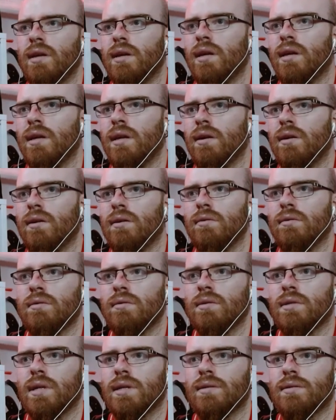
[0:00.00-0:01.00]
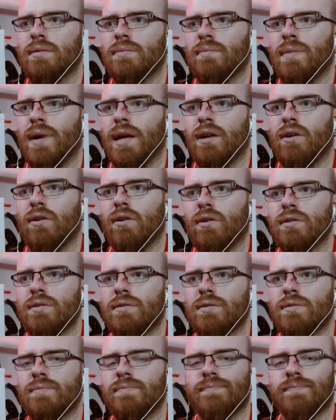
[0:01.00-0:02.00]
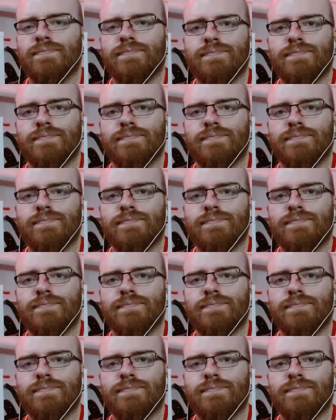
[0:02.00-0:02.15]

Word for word: you know, that might cause